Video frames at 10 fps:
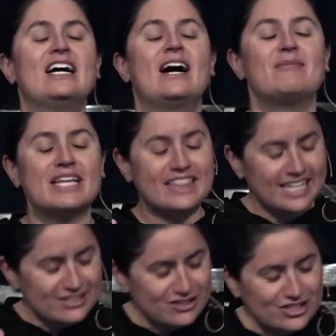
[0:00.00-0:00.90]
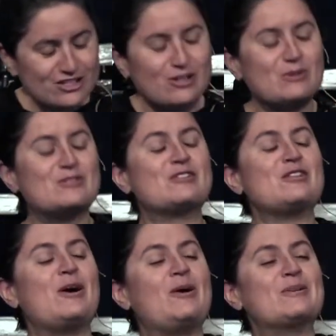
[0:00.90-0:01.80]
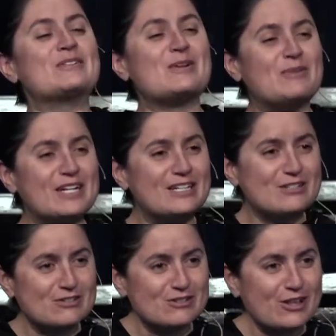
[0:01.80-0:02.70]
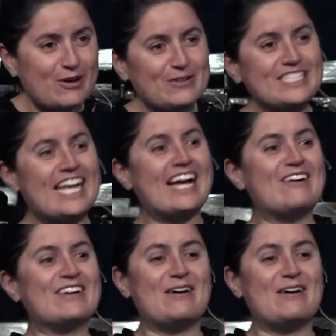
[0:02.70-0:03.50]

I'm like, let's just go slow. So we're going to slow it down,